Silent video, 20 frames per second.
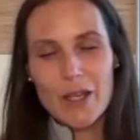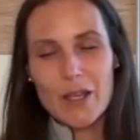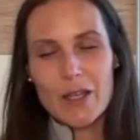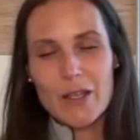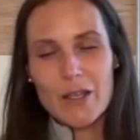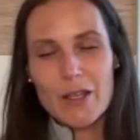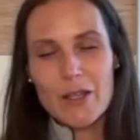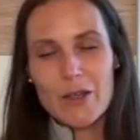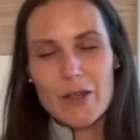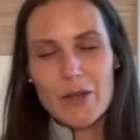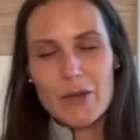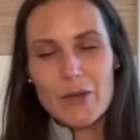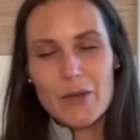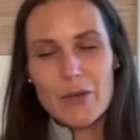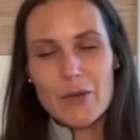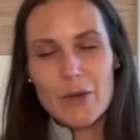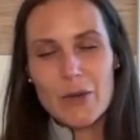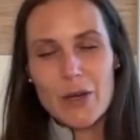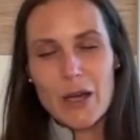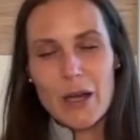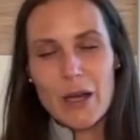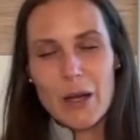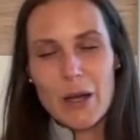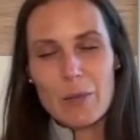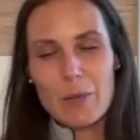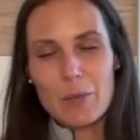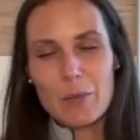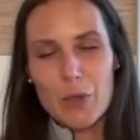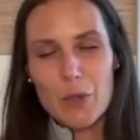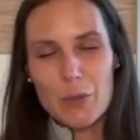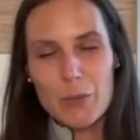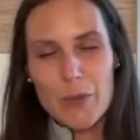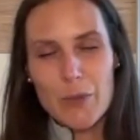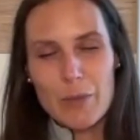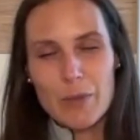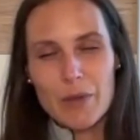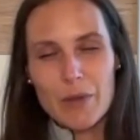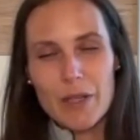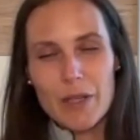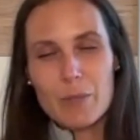you put
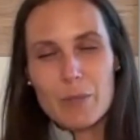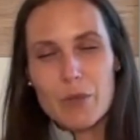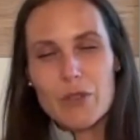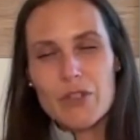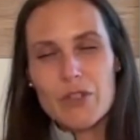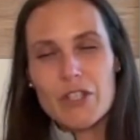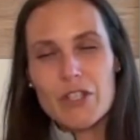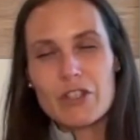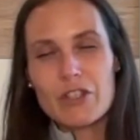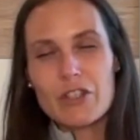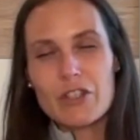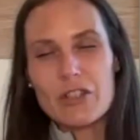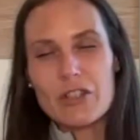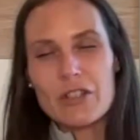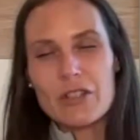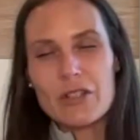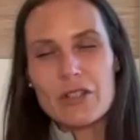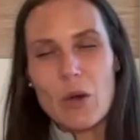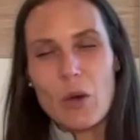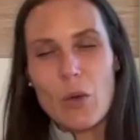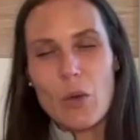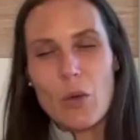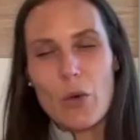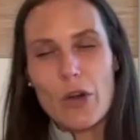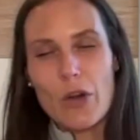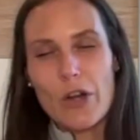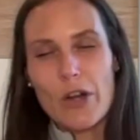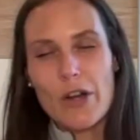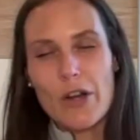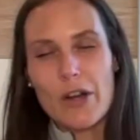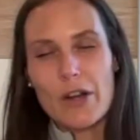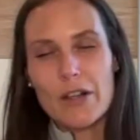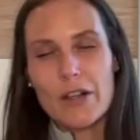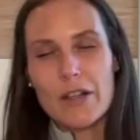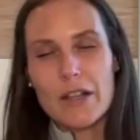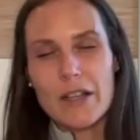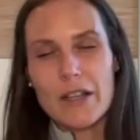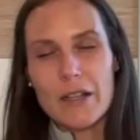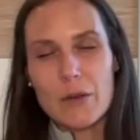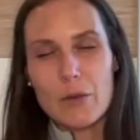people in positions where
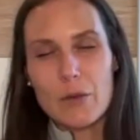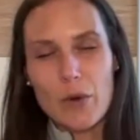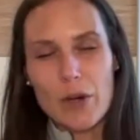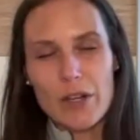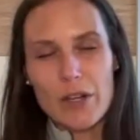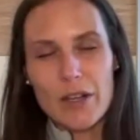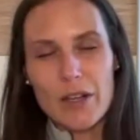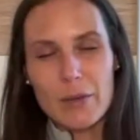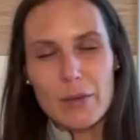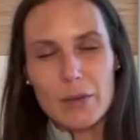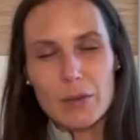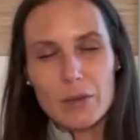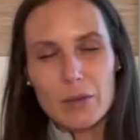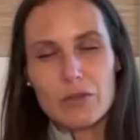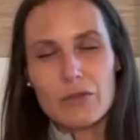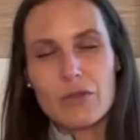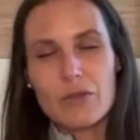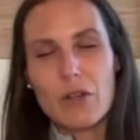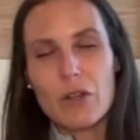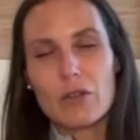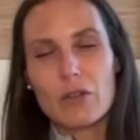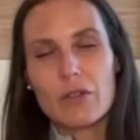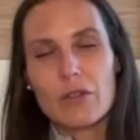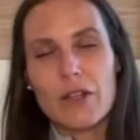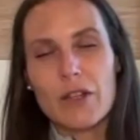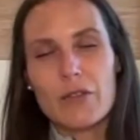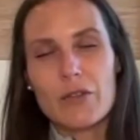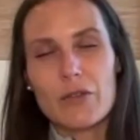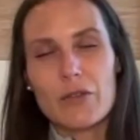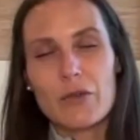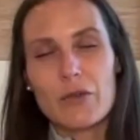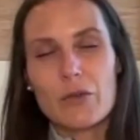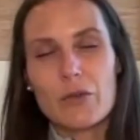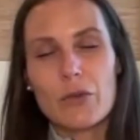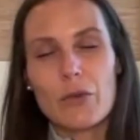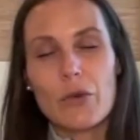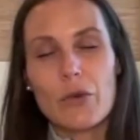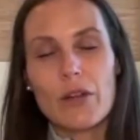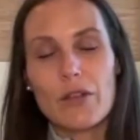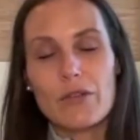they weren't able to follow their truth,
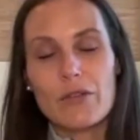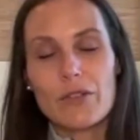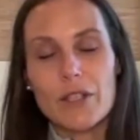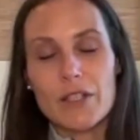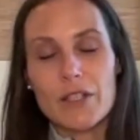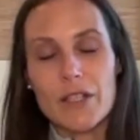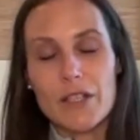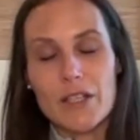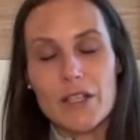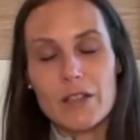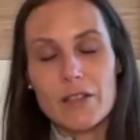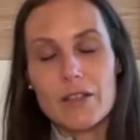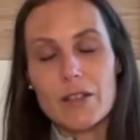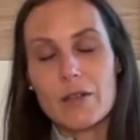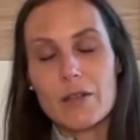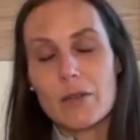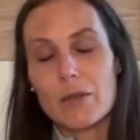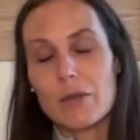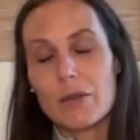or if they did, there